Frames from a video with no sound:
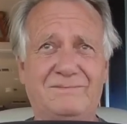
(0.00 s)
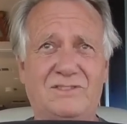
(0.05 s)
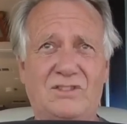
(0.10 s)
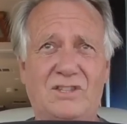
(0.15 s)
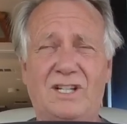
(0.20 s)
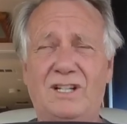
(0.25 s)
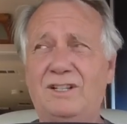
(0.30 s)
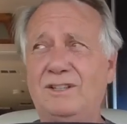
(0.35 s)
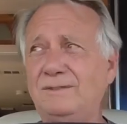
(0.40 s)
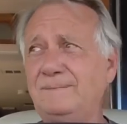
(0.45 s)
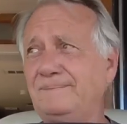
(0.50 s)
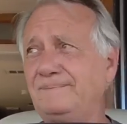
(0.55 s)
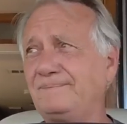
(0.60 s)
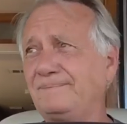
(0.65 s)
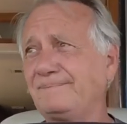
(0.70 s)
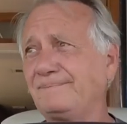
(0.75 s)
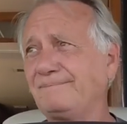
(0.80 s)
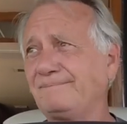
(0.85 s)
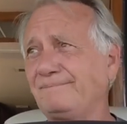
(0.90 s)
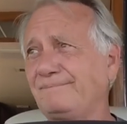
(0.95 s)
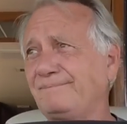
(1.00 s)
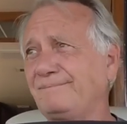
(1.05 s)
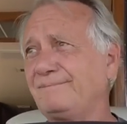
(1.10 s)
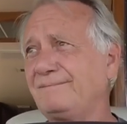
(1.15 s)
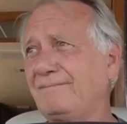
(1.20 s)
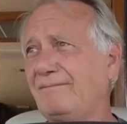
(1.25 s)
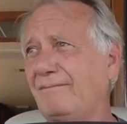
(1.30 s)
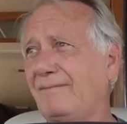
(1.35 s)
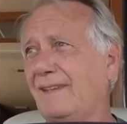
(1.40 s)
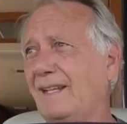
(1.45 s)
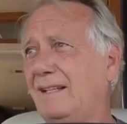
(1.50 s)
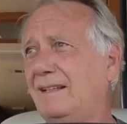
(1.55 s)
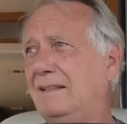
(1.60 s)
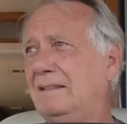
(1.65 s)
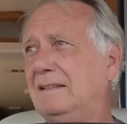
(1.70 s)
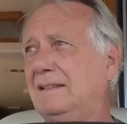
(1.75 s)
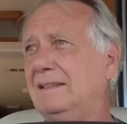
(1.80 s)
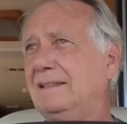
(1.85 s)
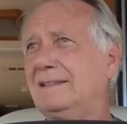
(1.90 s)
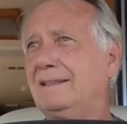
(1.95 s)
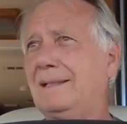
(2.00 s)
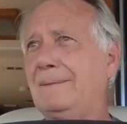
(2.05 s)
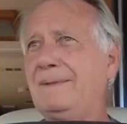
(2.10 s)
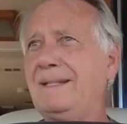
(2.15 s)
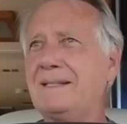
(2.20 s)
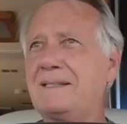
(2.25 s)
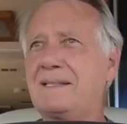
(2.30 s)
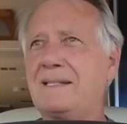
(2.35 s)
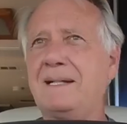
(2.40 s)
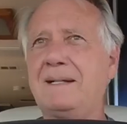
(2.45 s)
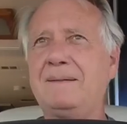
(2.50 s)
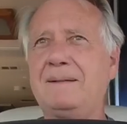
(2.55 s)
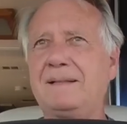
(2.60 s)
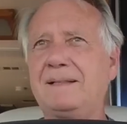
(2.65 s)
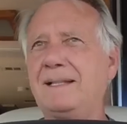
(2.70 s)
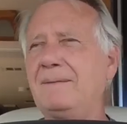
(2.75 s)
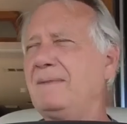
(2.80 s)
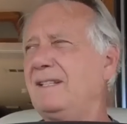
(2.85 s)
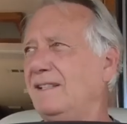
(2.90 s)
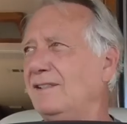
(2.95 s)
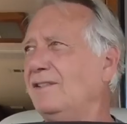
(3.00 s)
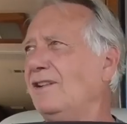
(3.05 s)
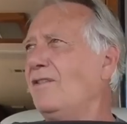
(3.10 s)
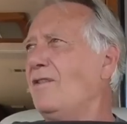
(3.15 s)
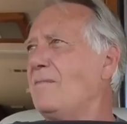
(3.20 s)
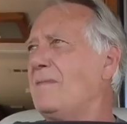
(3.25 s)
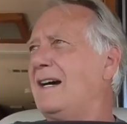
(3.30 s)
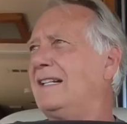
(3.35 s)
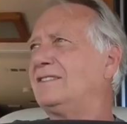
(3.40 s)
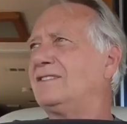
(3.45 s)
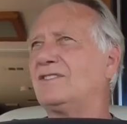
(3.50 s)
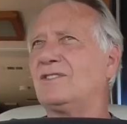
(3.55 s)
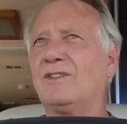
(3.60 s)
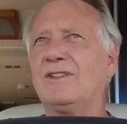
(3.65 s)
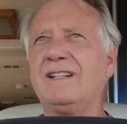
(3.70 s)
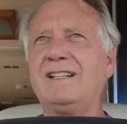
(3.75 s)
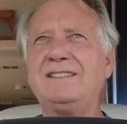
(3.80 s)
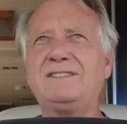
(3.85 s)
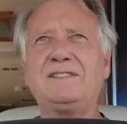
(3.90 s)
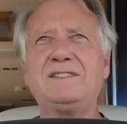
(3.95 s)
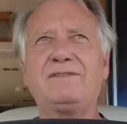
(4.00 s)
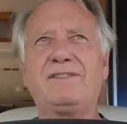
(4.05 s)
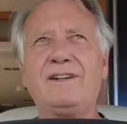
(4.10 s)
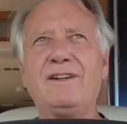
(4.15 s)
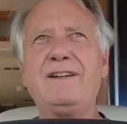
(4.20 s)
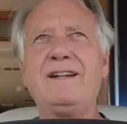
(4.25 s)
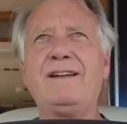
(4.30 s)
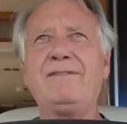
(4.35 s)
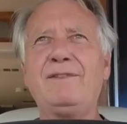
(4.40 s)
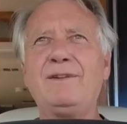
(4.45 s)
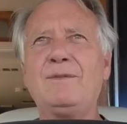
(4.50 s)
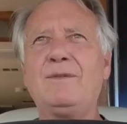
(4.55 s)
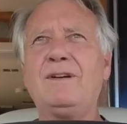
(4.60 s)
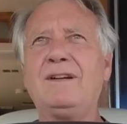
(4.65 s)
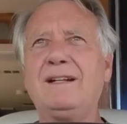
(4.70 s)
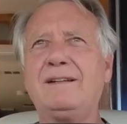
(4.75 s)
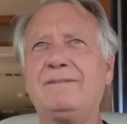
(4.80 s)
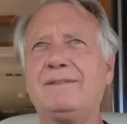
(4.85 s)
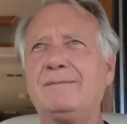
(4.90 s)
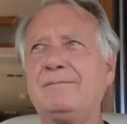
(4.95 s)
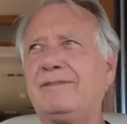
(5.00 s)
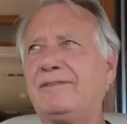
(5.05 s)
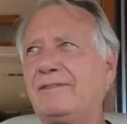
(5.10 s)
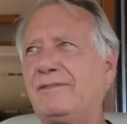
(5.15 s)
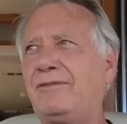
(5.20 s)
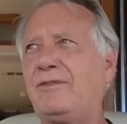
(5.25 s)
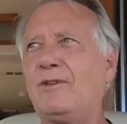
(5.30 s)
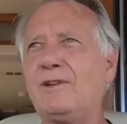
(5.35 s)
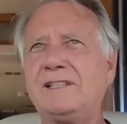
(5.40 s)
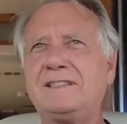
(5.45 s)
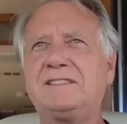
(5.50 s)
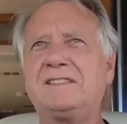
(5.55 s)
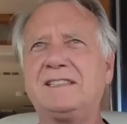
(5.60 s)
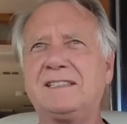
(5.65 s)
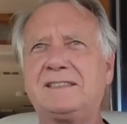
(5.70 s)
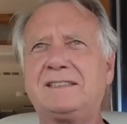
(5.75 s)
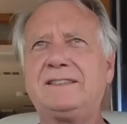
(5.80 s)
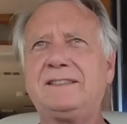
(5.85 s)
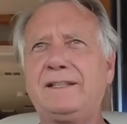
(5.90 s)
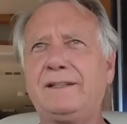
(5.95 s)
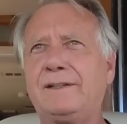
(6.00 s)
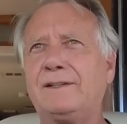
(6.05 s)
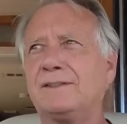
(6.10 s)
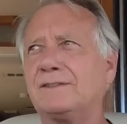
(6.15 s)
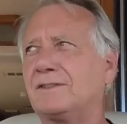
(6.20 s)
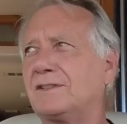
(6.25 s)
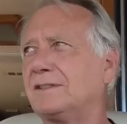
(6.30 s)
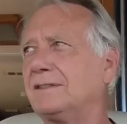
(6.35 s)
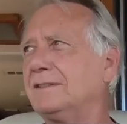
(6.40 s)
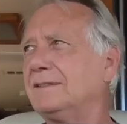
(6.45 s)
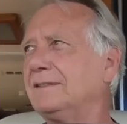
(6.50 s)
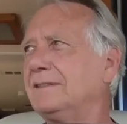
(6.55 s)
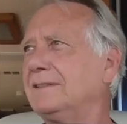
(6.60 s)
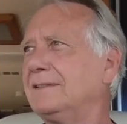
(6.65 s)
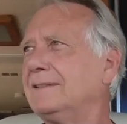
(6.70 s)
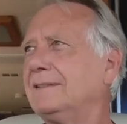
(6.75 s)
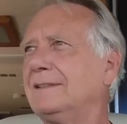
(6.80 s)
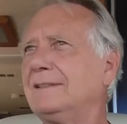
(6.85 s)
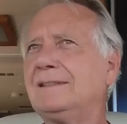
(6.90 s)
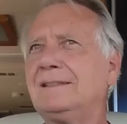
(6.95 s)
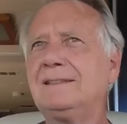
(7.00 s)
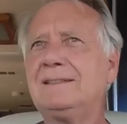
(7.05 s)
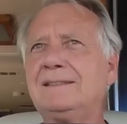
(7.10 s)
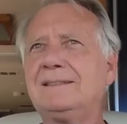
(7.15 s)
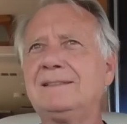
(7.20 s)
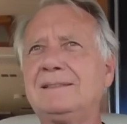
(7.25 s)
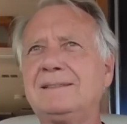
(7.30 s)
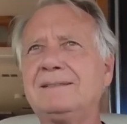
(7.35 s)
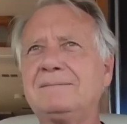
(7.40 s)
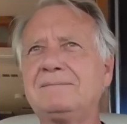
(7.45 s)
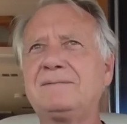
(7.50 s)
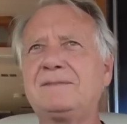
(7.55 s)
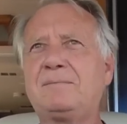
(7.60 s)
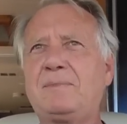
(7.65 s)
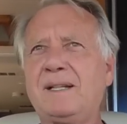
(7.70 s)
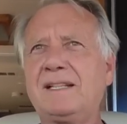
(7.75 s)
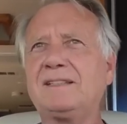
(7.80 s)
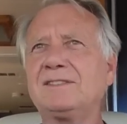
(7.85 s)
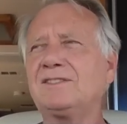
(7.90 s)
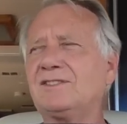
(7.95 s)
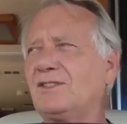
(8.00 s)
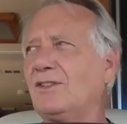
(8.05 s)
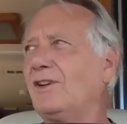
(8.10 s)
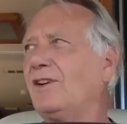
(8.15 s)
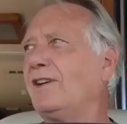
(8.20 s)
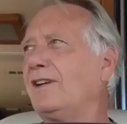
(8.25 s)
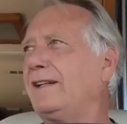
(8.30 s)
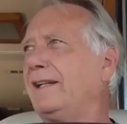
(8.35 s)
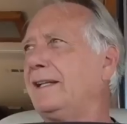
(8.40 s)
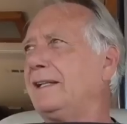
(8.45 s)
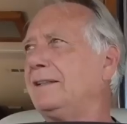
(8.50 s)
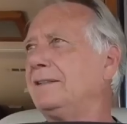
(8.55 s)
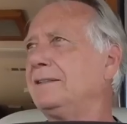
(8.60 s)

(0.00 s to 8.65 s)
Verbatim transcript: So, you some. You know my stories. You've heard every one of them for 46 years. I know. Pick a story.